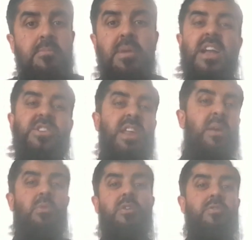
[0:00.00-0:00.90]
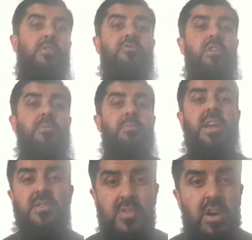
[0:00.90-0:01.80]
But actually, I'm one of those
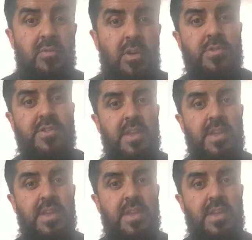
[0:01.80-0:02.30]
troublemakers. So I wrote